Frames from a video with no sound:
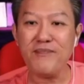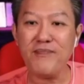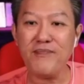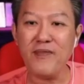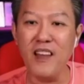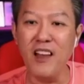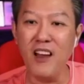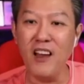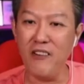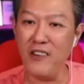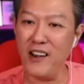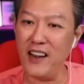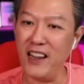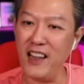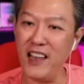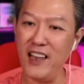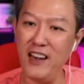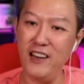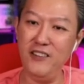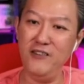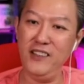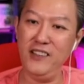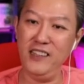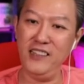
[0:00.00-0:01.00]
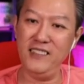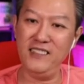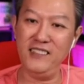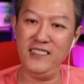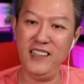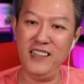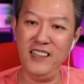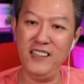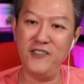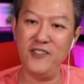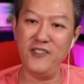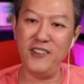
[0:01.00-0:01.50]
All right. Hello,
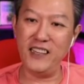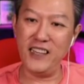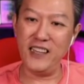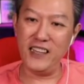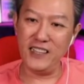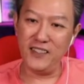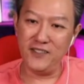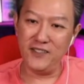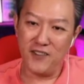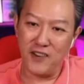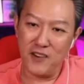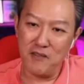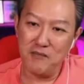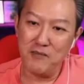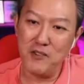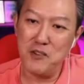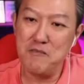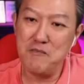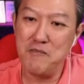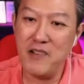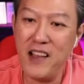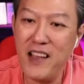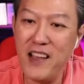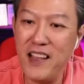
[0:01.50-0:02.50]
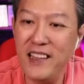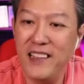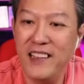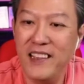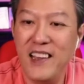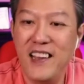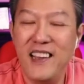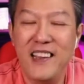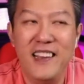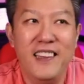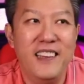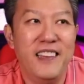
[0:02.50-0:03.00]
EC. Greetings from Dubai.
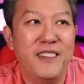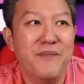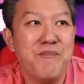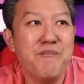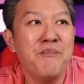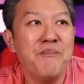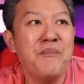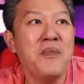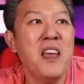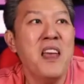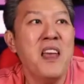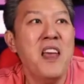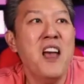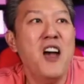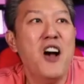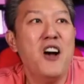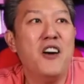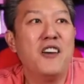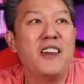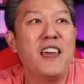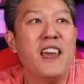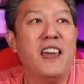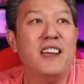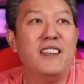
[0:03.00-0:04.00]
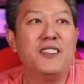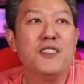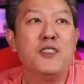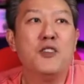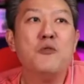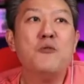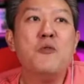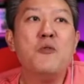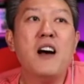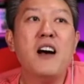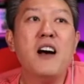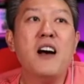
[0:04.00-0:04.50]
Hi. Okay.
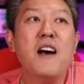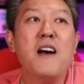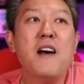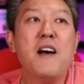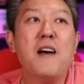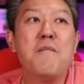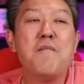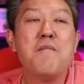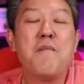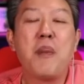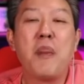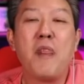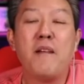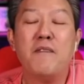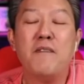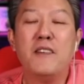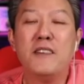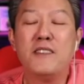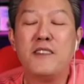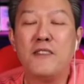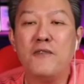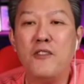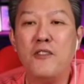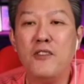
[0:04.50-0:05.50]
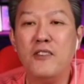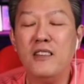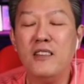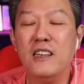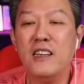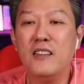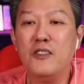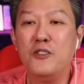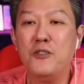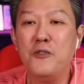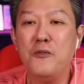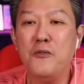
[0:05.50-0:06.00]
So first of all,
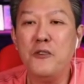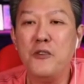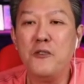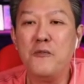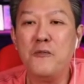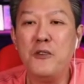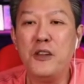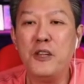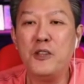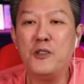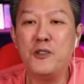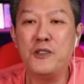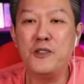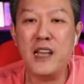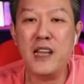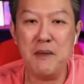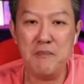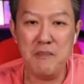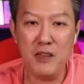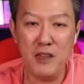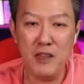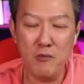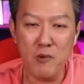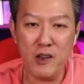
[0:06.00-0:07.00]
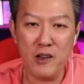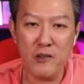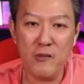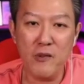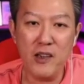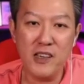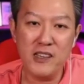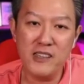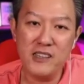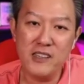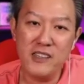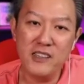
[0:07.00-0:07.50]
do feel free to type in what
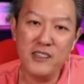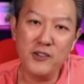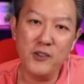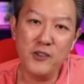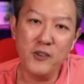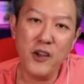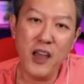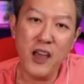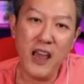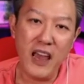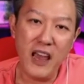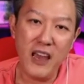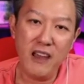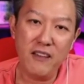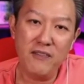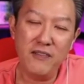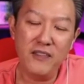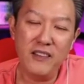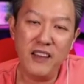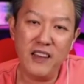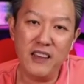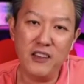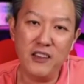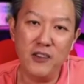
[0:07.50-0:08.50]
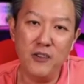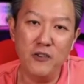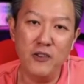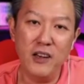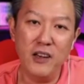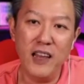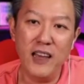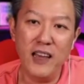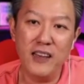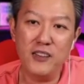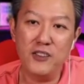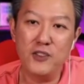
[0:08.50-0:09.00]
questions you have that you would
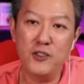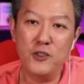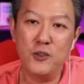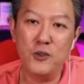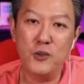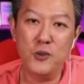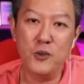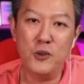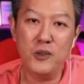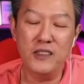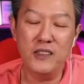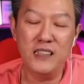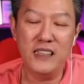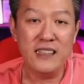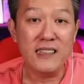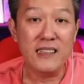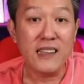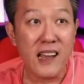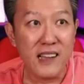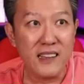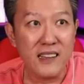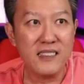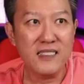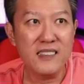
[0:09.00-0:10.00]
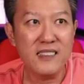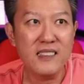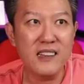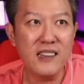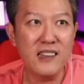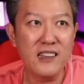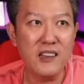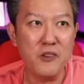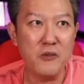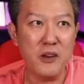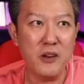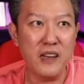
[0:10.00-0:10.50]
like to discuss
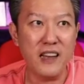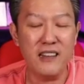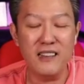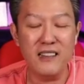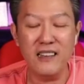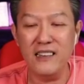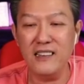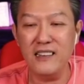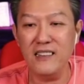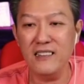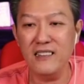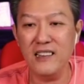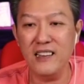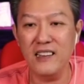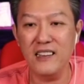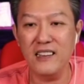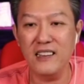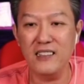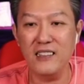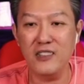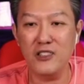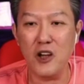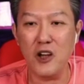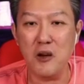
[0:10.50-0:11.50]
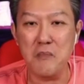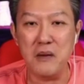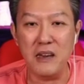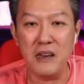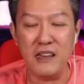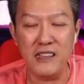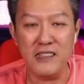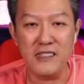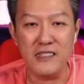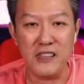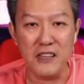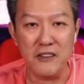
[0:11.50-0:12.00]
regarding the topic
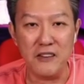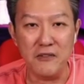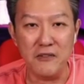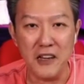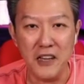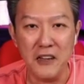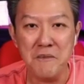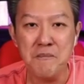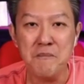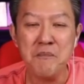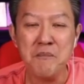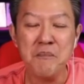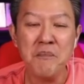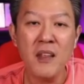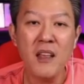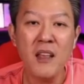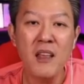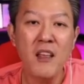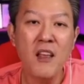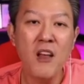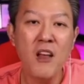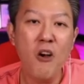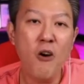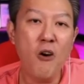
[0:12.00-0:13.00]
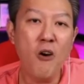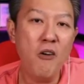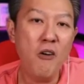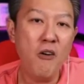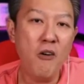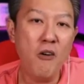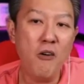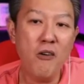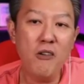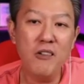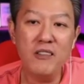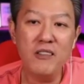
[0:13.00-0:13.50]
this evening,
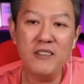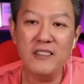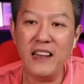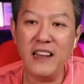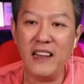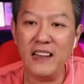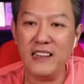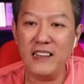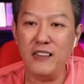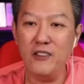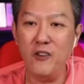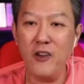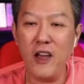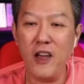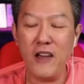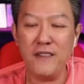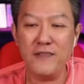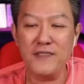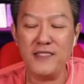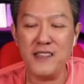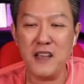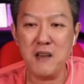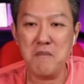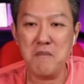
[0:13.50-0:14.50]
or that you have some